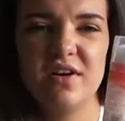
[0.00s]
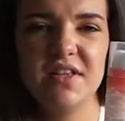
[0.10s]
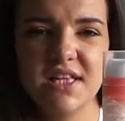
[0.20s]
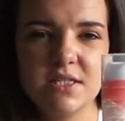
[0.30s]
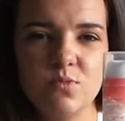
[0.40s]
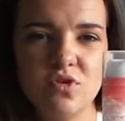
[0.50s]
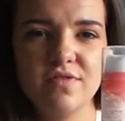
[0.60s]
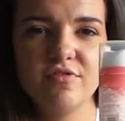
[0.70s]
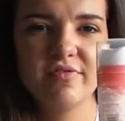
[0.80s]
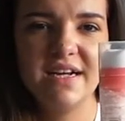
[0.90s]
I think that's more of
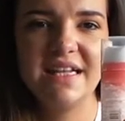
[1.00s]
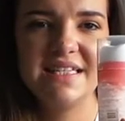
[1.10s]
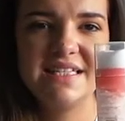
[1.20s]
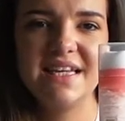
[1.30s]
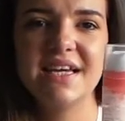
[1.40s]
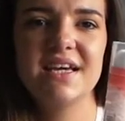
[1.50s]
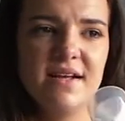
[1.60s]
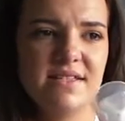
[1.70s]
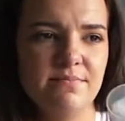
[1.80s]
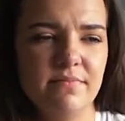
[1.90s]
a realistic
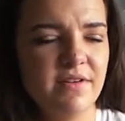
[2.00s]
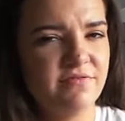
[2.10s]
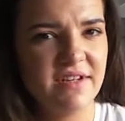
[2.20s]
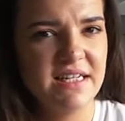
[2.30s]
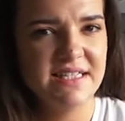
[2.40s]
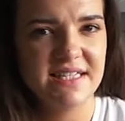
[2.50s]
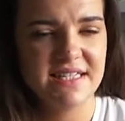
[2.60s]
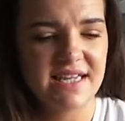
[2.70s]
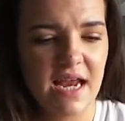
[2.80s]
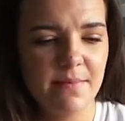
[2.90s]

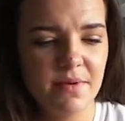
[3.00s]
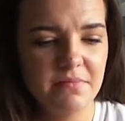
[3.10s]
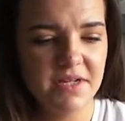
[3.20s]
statement,